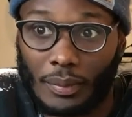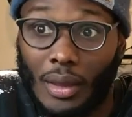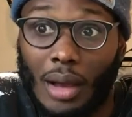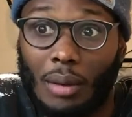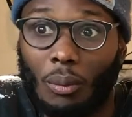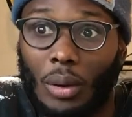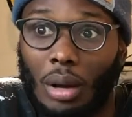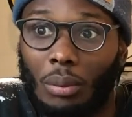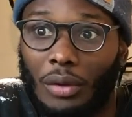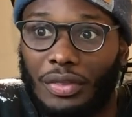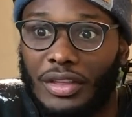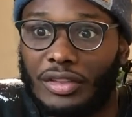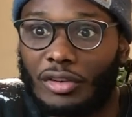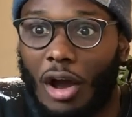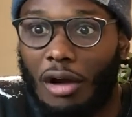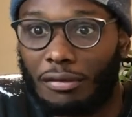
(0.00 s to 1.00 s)
what
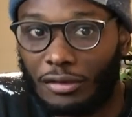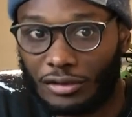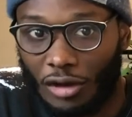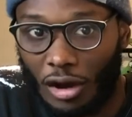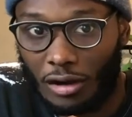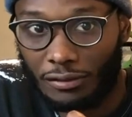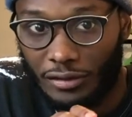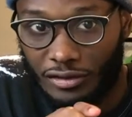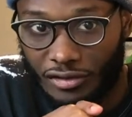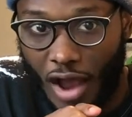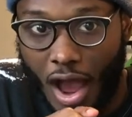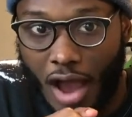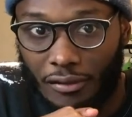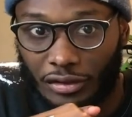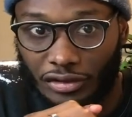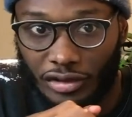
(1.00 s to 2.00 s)
these offers are for
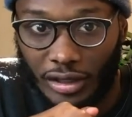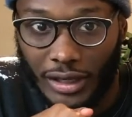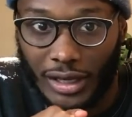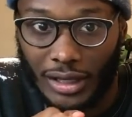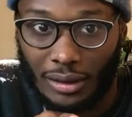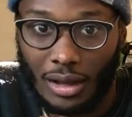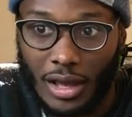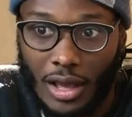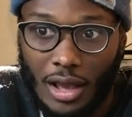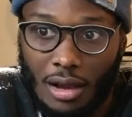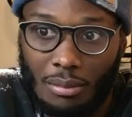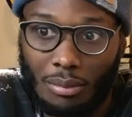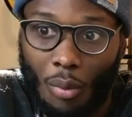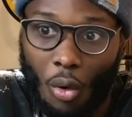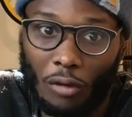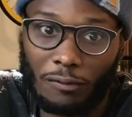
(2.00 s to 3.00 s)
drivers to get
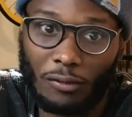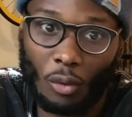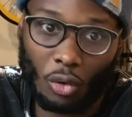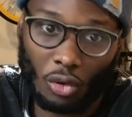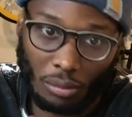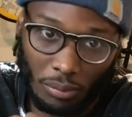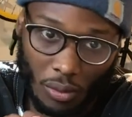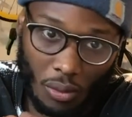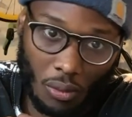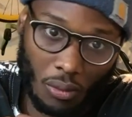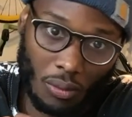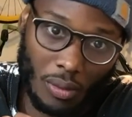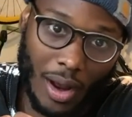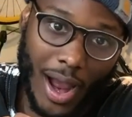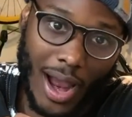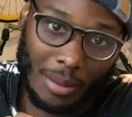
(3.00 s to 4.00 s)
more
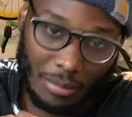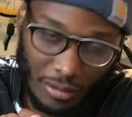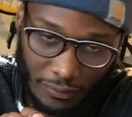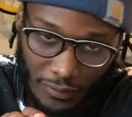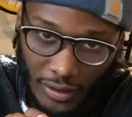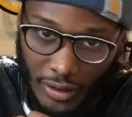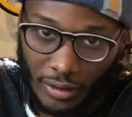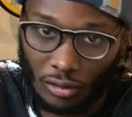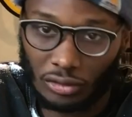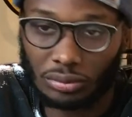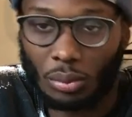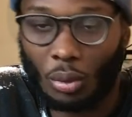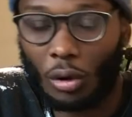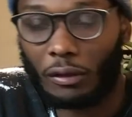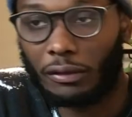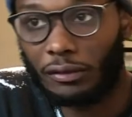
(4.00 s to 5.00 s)
affordable hybrid vehicles,
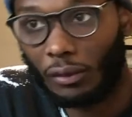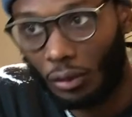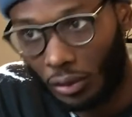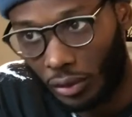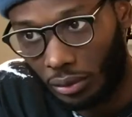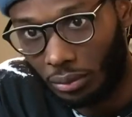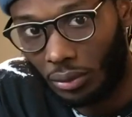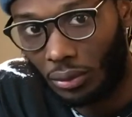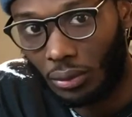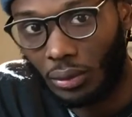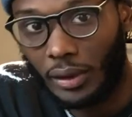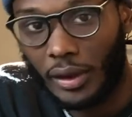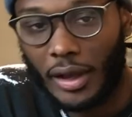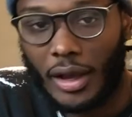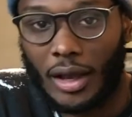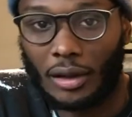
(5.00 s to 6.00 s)
more affordable
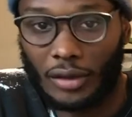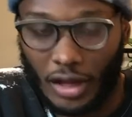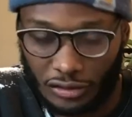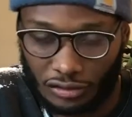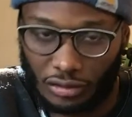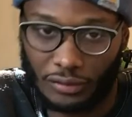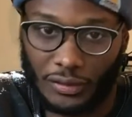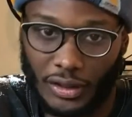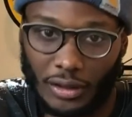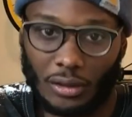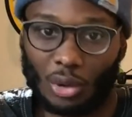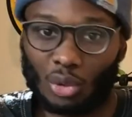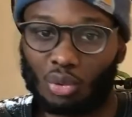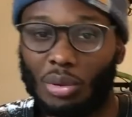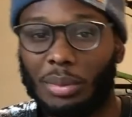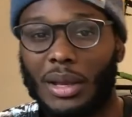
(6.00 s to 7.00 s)
electric
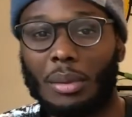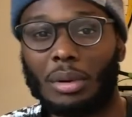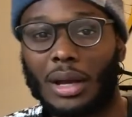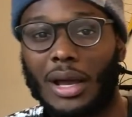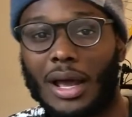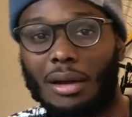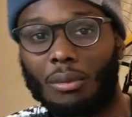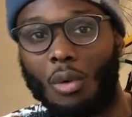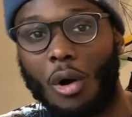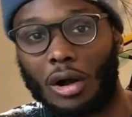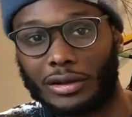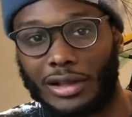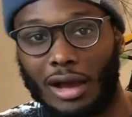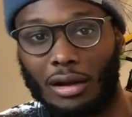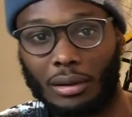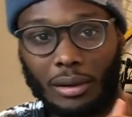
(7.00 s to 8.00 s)
vehicles, we'll be able to kind of
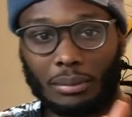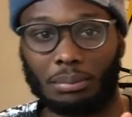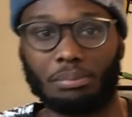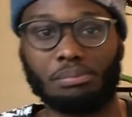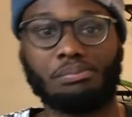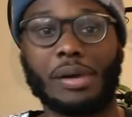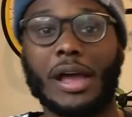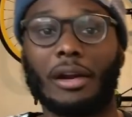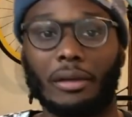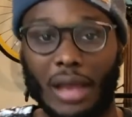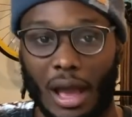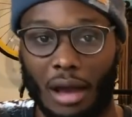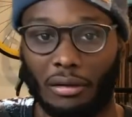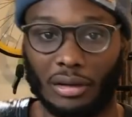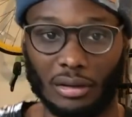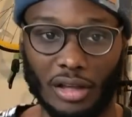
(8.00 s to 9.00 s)
walk down a better
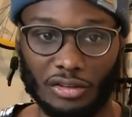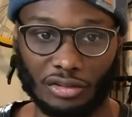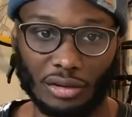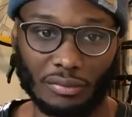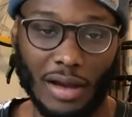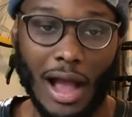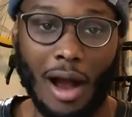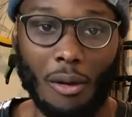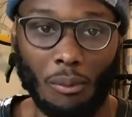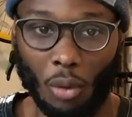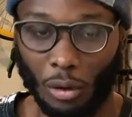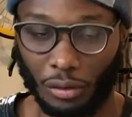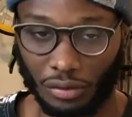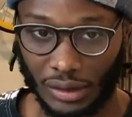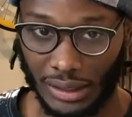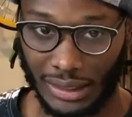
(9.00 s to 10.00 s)
calculation of how
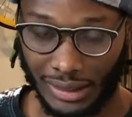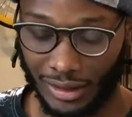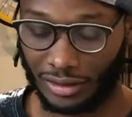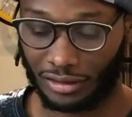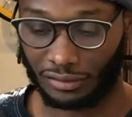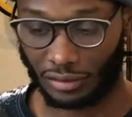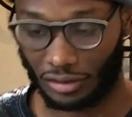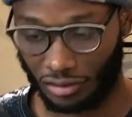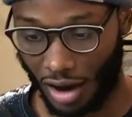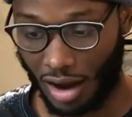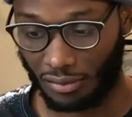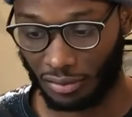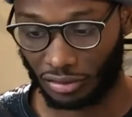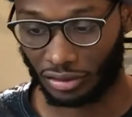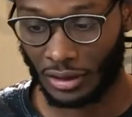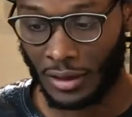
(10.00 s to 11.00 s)
worth it is for
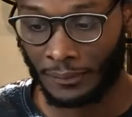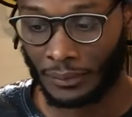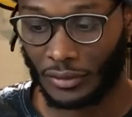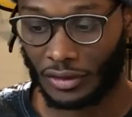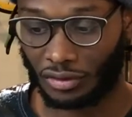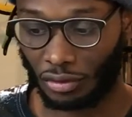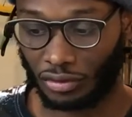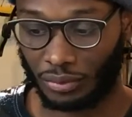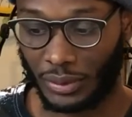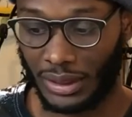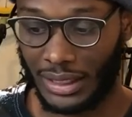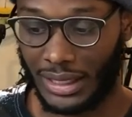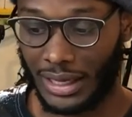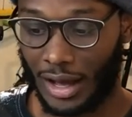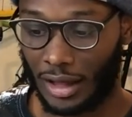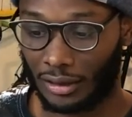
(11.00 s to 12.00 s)
drivers. So it's
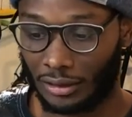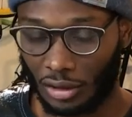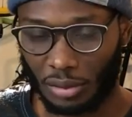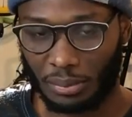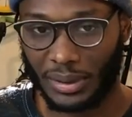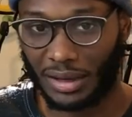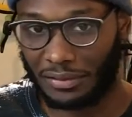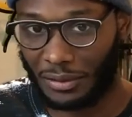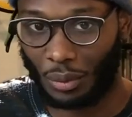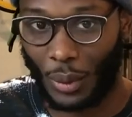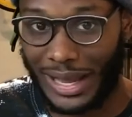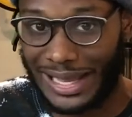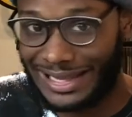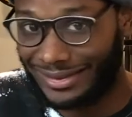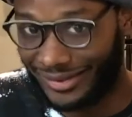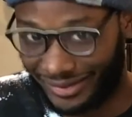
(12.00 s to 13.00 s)
really a little bit of a
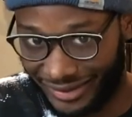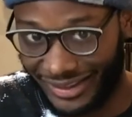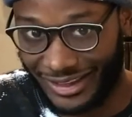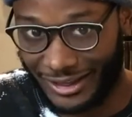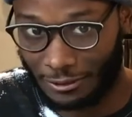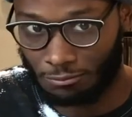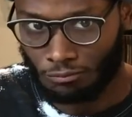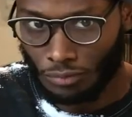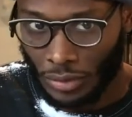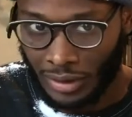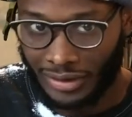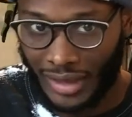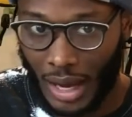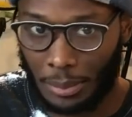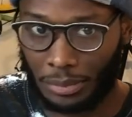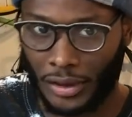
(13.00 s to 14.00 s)
wait and see
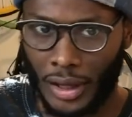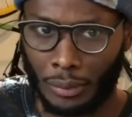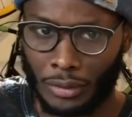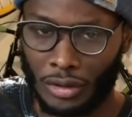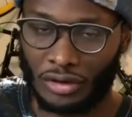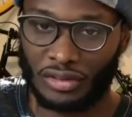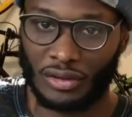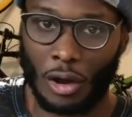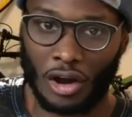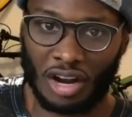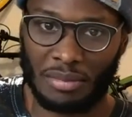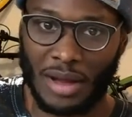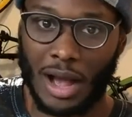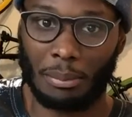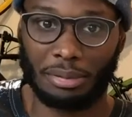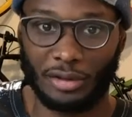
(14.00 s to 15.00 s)
type thing when you talk
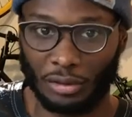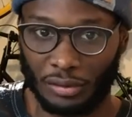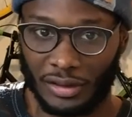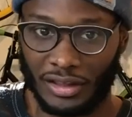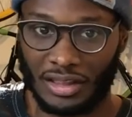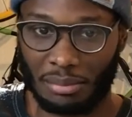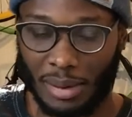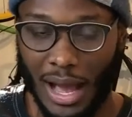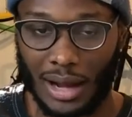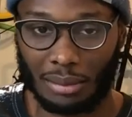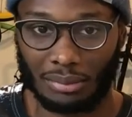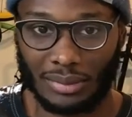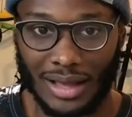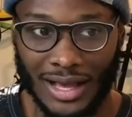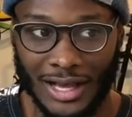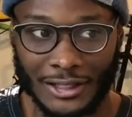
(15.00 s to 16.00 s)
about purely the
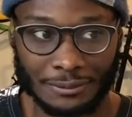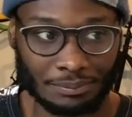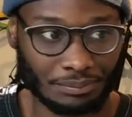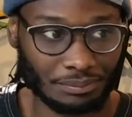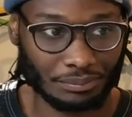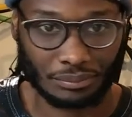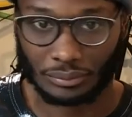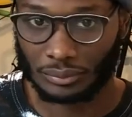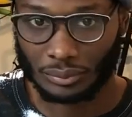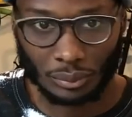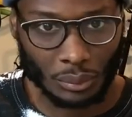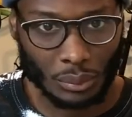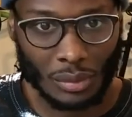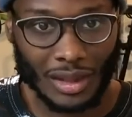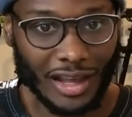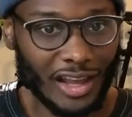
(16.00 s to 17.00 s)
bottom line.
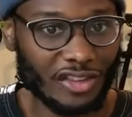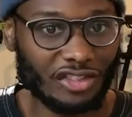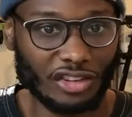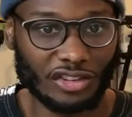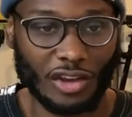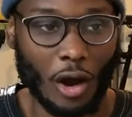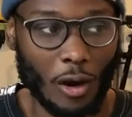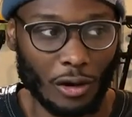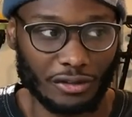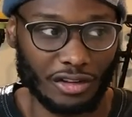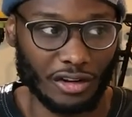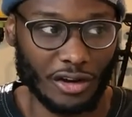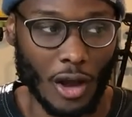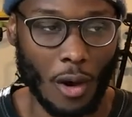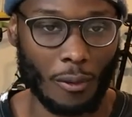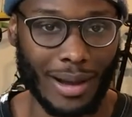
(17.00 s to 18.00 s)
It's just hard to
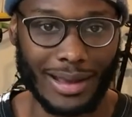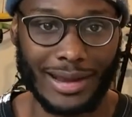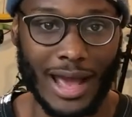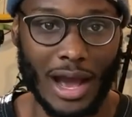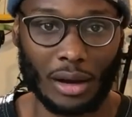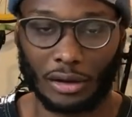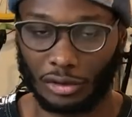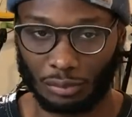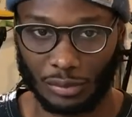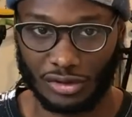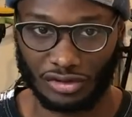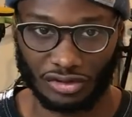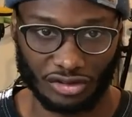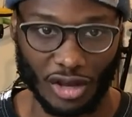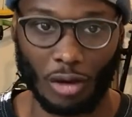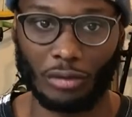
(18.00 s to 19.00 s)
know right now because we
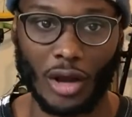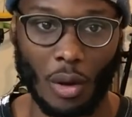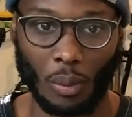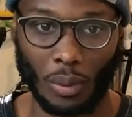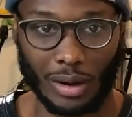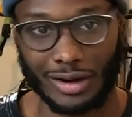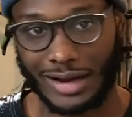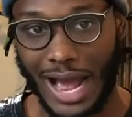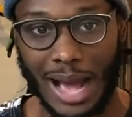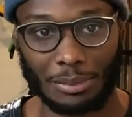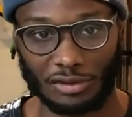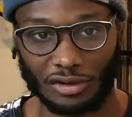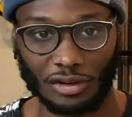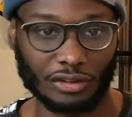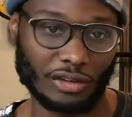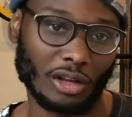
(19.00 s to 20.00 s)
just don't know what
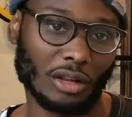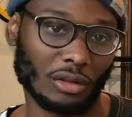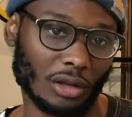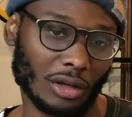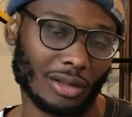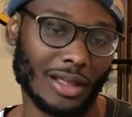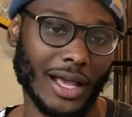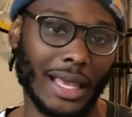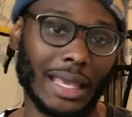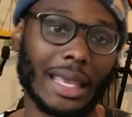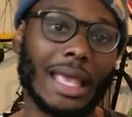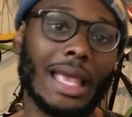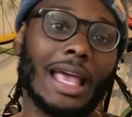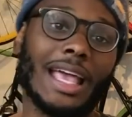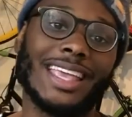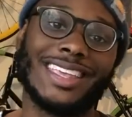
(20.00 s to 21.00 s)
adoption is going to look like
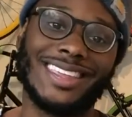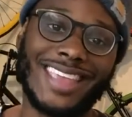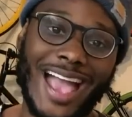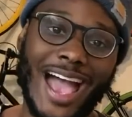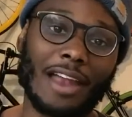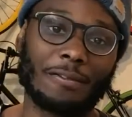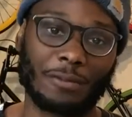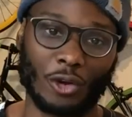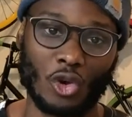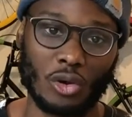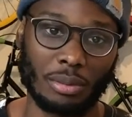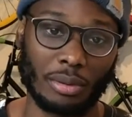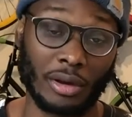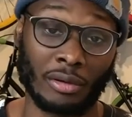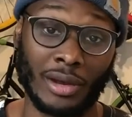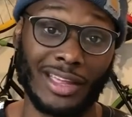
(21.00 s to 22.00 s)
yet for
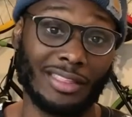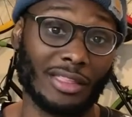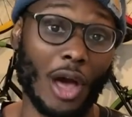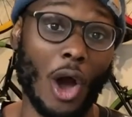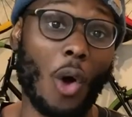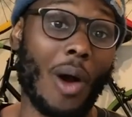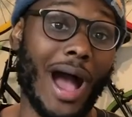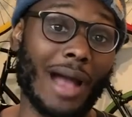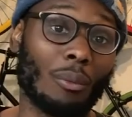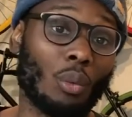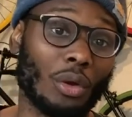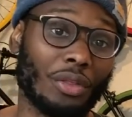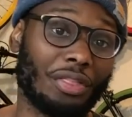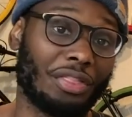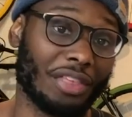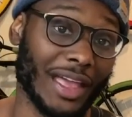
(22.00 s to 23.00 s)
Uber Green, though I
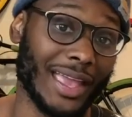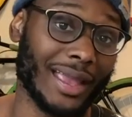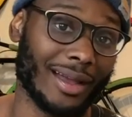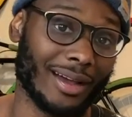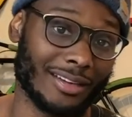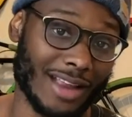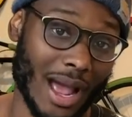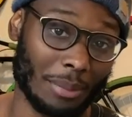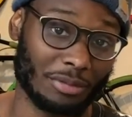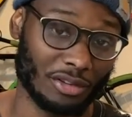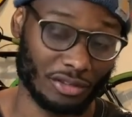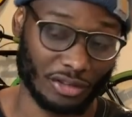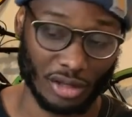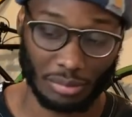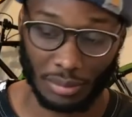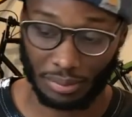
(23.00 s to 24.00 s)
would think adoption
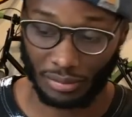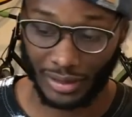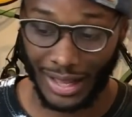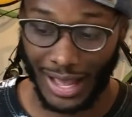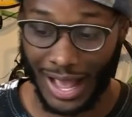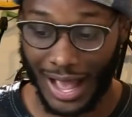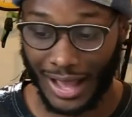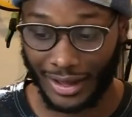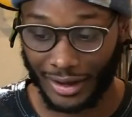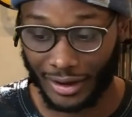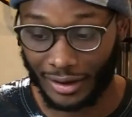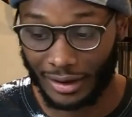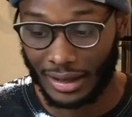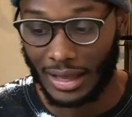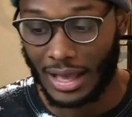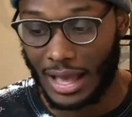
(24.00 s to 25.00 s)
is going to be pretty high
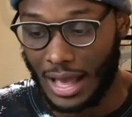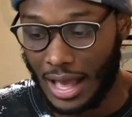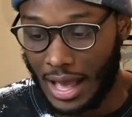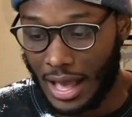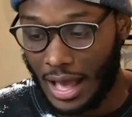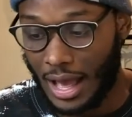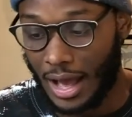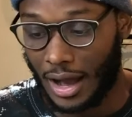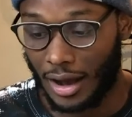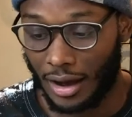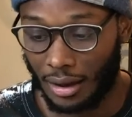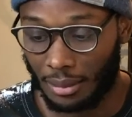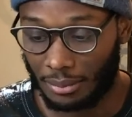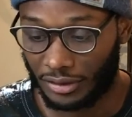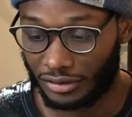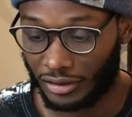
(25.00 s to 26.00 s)
here.
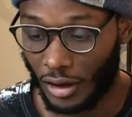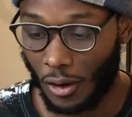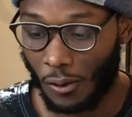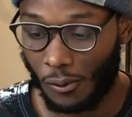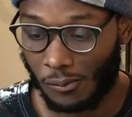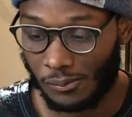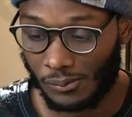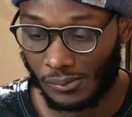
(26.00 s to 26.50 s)
So